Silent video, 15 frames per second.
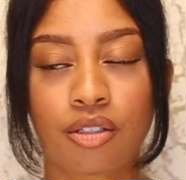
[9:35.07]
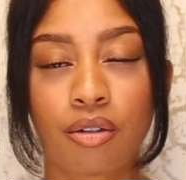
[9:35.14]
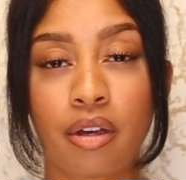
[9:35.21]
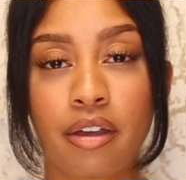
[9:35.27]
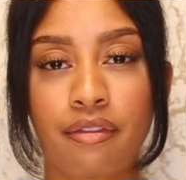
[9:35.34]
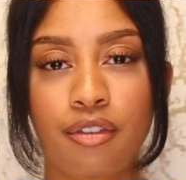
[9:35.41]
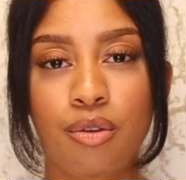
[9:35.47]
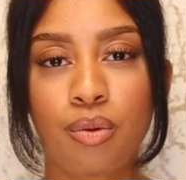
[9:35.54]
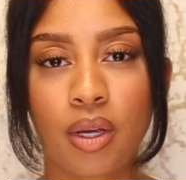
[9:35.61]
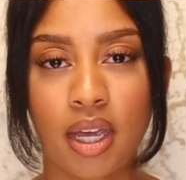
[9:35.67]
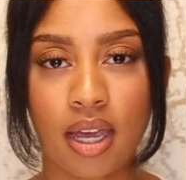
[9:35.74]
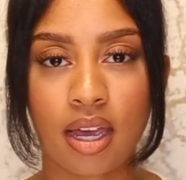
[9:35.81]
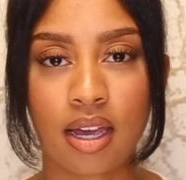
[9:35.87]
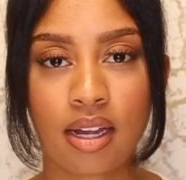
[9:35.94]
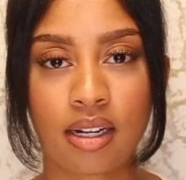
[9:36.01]
So if you
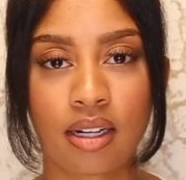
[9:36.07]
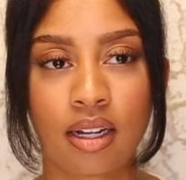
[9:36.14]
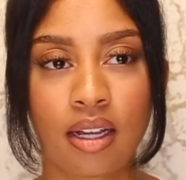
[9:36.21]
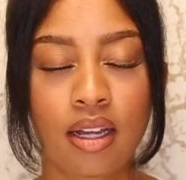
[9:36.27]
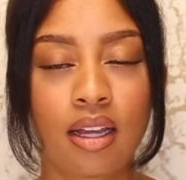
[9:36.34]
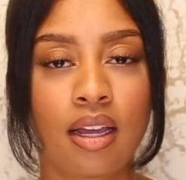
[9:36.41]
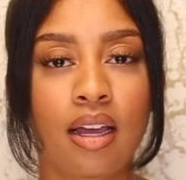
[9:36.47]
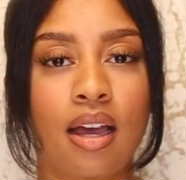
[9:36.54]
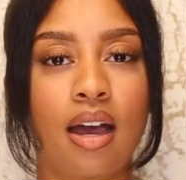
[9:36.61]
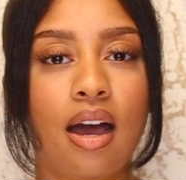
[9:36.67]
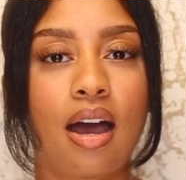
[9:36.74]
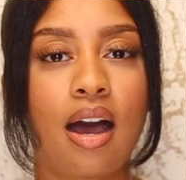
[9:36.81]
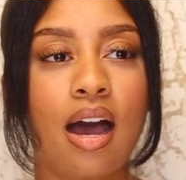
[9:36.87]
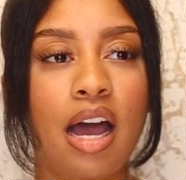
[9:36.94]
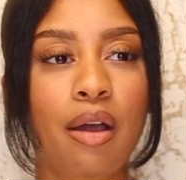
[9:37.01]
can,
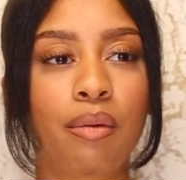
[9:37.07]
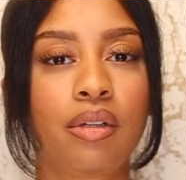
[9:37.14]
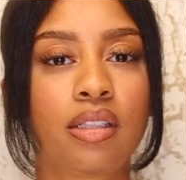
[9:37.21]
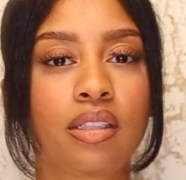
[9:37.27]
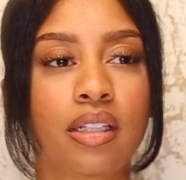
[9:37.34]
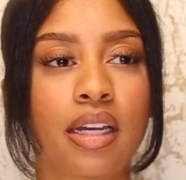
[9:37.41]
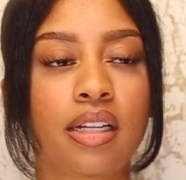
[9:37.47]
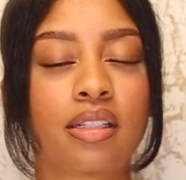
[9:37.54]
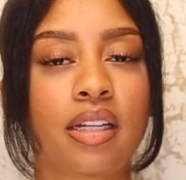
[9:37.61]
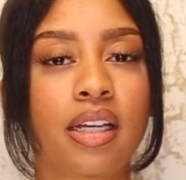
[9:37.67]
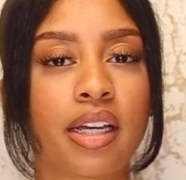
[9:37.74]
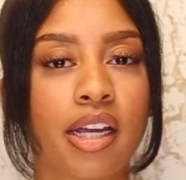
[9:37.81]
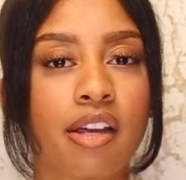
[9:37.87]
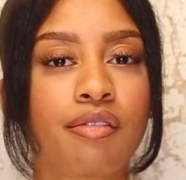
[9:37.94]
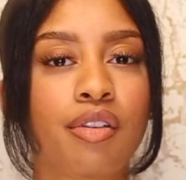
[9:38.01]
I would say
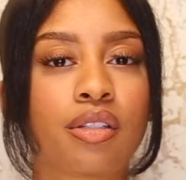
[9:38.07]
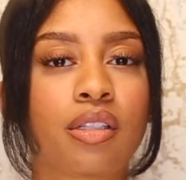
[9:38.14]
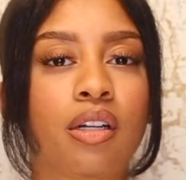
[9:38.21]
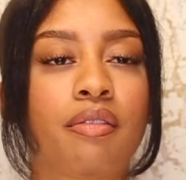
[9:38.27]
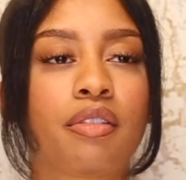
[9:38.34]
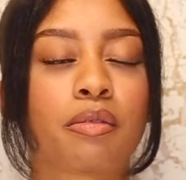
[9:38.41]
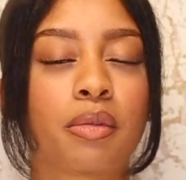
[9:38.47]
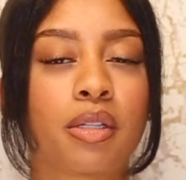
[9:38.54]
take care of yourself as